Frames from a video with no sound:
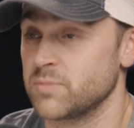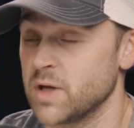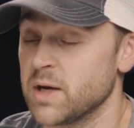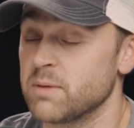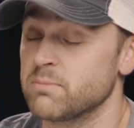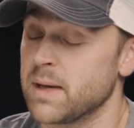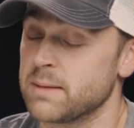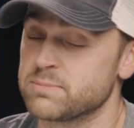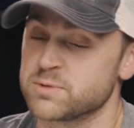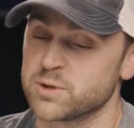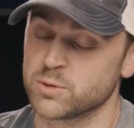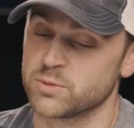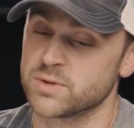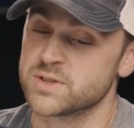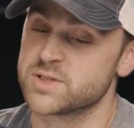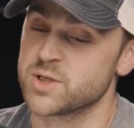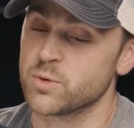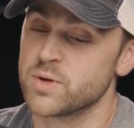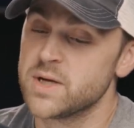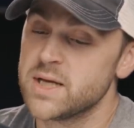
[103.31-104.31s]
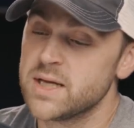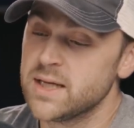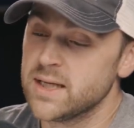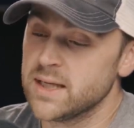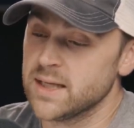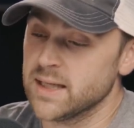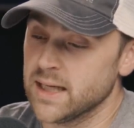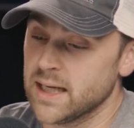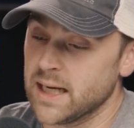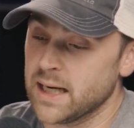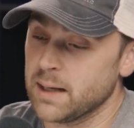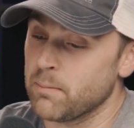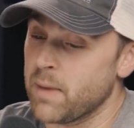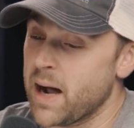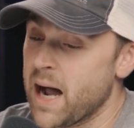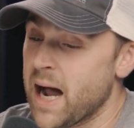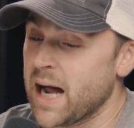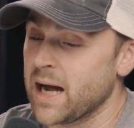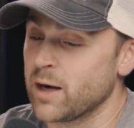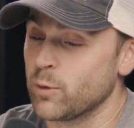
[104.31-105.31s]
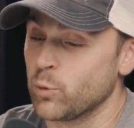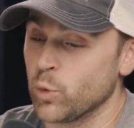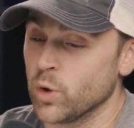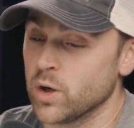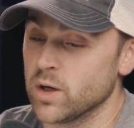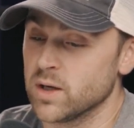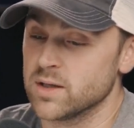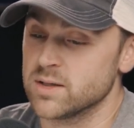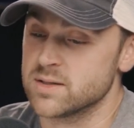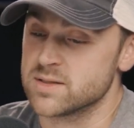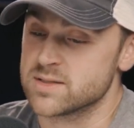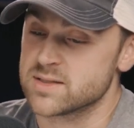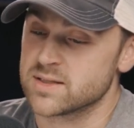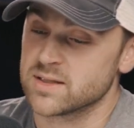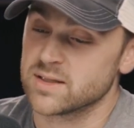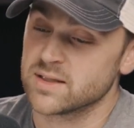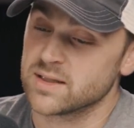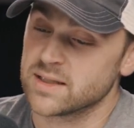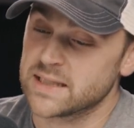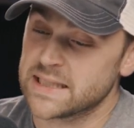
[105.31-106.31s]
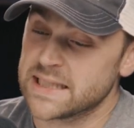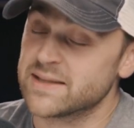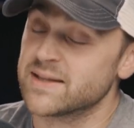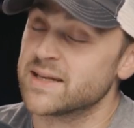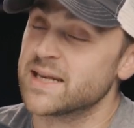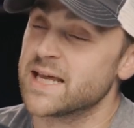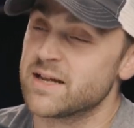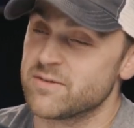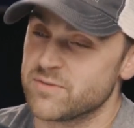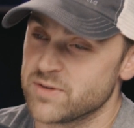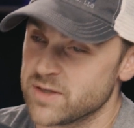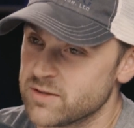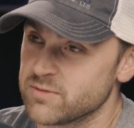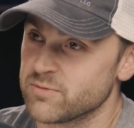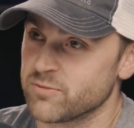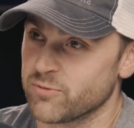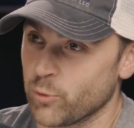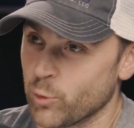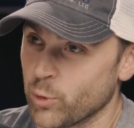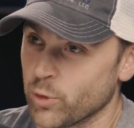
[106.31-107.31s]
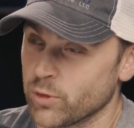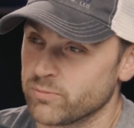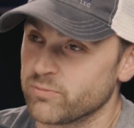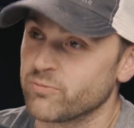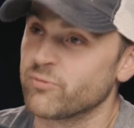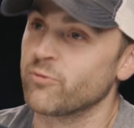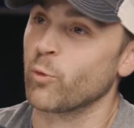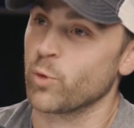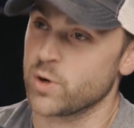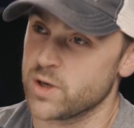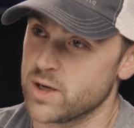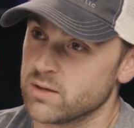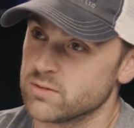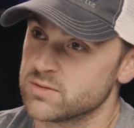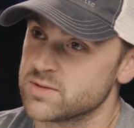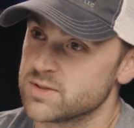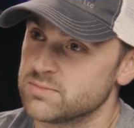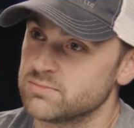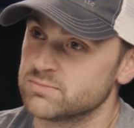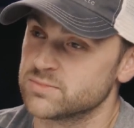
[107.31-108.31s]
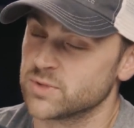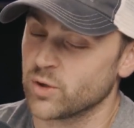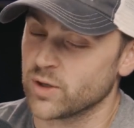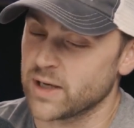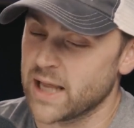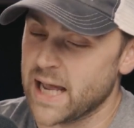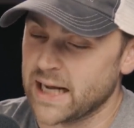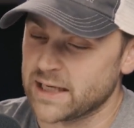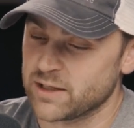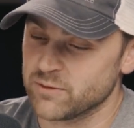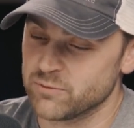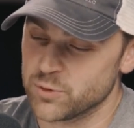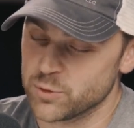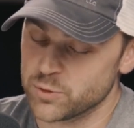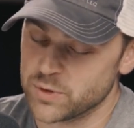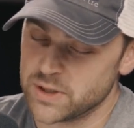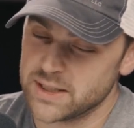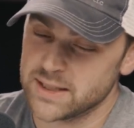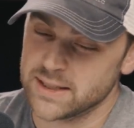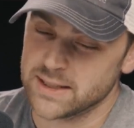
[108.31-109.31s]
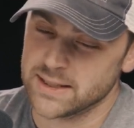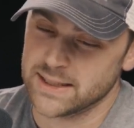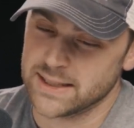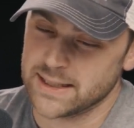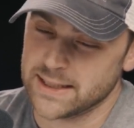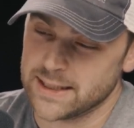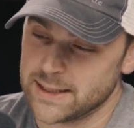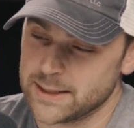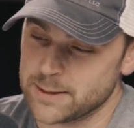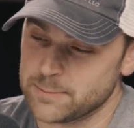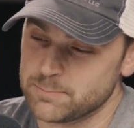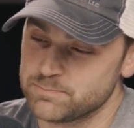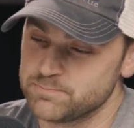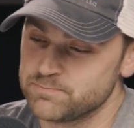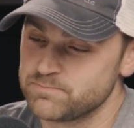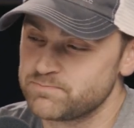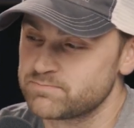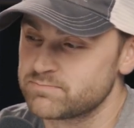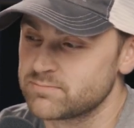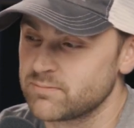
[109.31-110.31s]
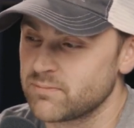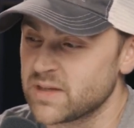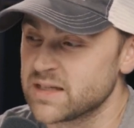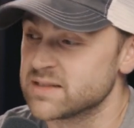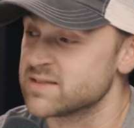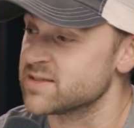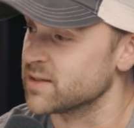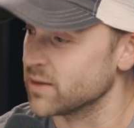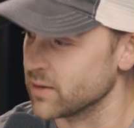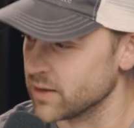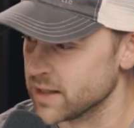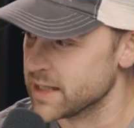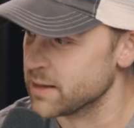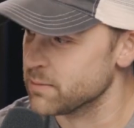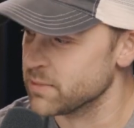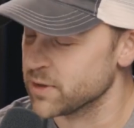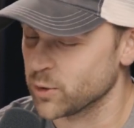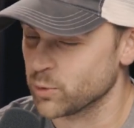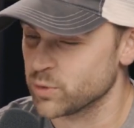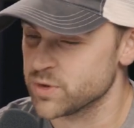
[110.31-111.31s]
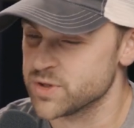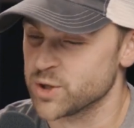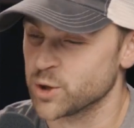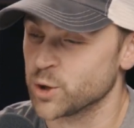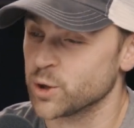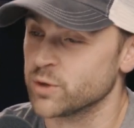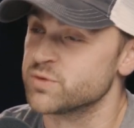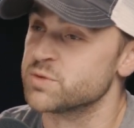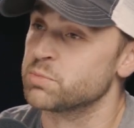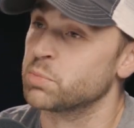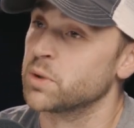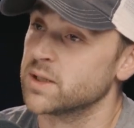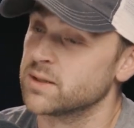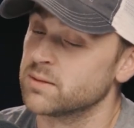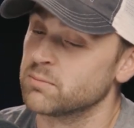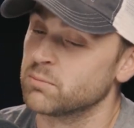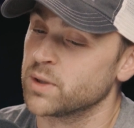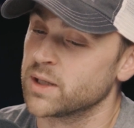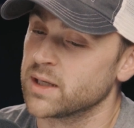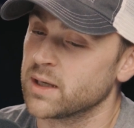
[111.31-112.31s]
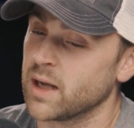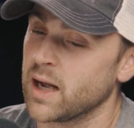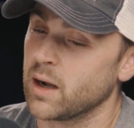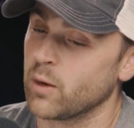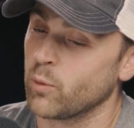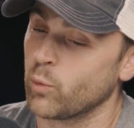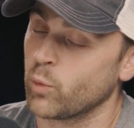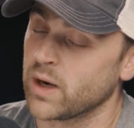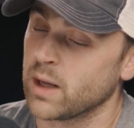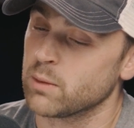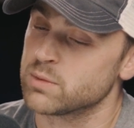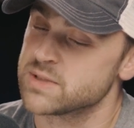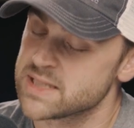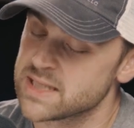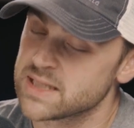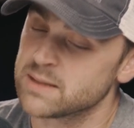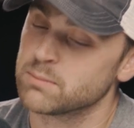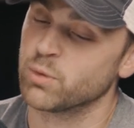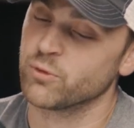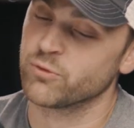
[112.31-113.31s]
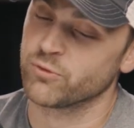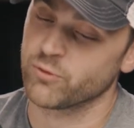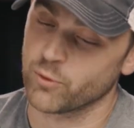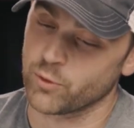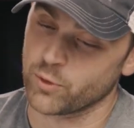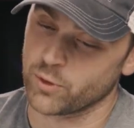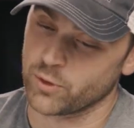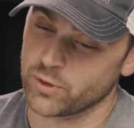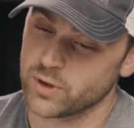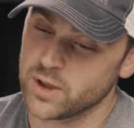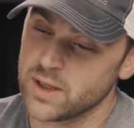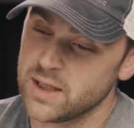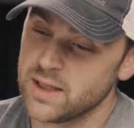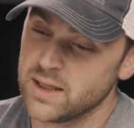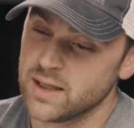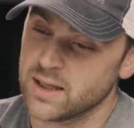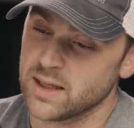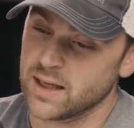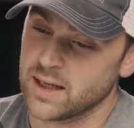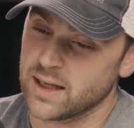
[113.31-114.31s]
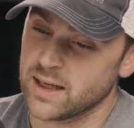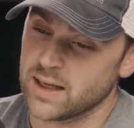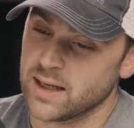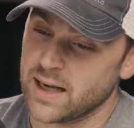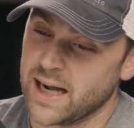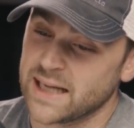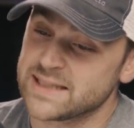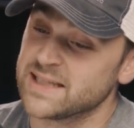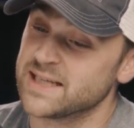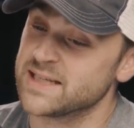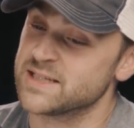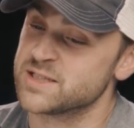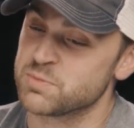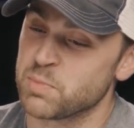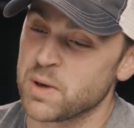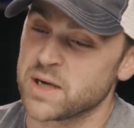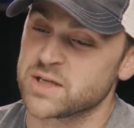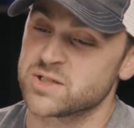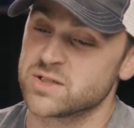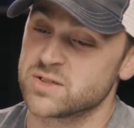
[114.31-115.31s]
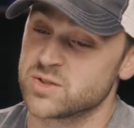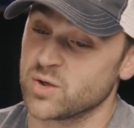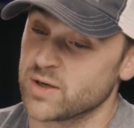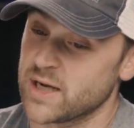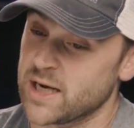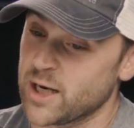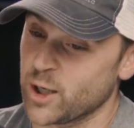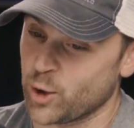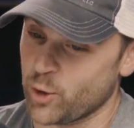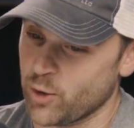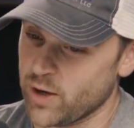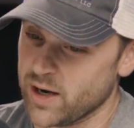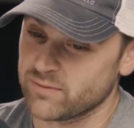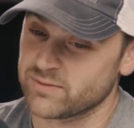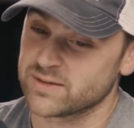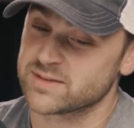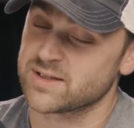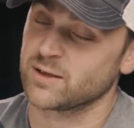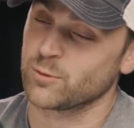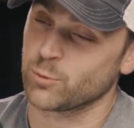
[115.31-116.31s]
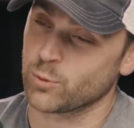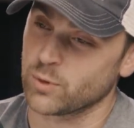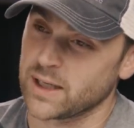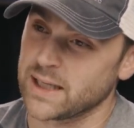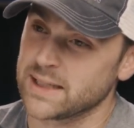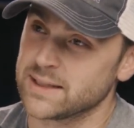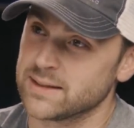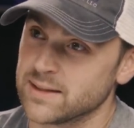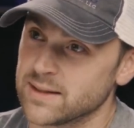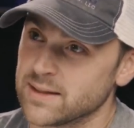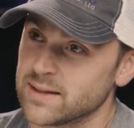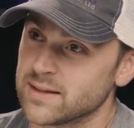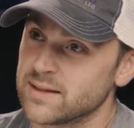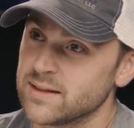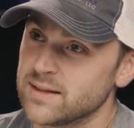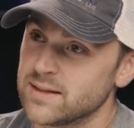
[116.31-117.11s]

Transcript: Yeah, absolutely. So I was in the Navy for 4 years on active duty. Still am in the reserves, but when I was in before, I did inspections on aircraft. That's kind of what I did.